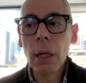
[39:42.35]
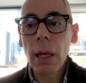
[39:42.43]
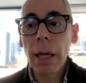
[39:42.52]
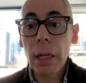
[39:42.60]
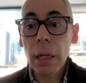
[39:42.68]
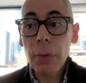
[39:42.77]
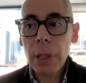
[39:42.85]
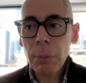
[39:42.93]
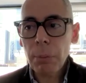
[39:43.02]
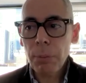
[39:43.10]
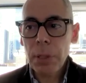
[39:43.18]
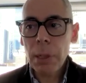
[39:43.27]
And if
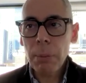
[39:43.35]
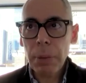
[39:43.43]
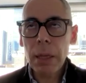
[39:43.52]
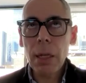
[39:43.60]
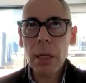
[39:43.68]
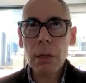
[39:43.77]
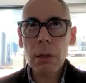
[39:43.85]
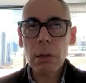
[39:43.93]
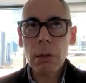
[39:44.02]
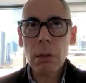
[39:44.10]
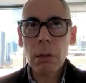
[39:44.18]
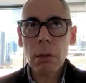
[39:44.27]
something
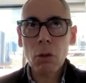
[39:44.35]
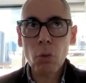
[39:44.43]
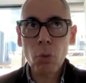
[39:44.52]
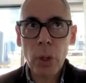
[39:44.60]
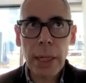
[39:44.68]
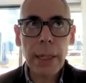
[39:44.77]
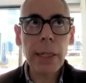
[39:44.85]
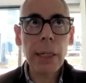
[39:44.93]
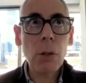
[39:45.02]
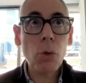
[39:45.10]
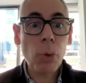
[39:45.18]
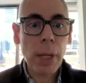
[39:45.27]
really
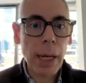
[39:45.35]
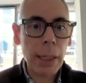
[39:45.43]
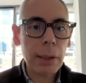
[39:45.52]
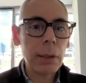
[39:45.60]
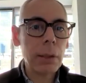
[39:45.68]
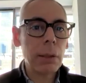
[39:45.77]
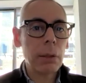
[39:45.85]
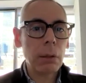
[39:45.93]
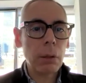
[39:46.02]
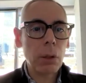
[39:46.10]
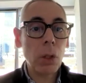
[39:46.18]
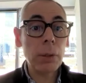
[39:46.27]
reacts
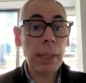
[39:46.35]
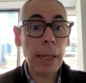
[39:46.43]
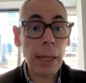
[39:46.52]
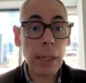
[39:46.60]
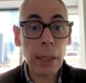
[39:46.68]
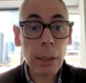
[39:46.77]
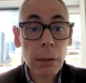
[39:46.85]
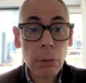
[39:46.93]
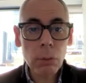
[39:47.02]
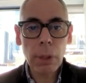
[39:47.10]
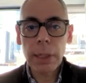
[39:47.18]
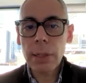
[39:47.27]
online,
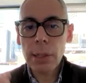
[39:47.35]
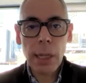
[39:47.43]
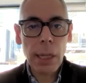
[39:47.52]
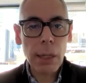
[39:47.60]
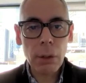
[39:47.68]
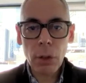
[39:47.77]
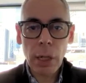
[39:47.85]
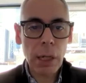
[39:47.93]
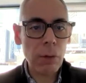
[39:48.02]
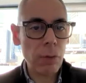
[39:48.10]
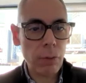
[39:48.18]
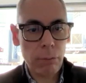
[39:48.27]
let's say you have
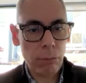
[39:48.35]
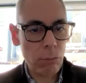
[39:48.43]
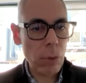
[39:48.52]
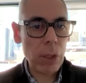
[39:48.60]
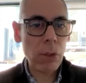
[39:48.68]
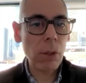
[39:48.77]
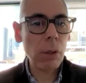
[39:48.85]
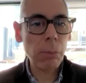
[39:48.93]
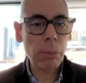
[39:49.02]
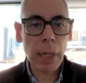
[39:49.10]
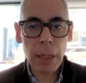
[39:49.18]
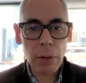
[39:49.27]
a song
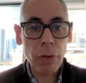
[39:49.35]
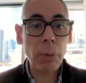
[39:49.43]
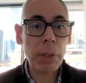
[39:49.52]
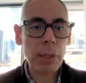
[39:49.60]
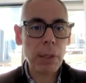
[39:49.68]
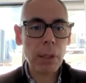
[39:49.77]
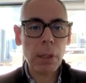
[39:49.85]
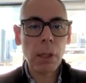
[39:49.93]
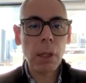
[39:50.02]
by an influencer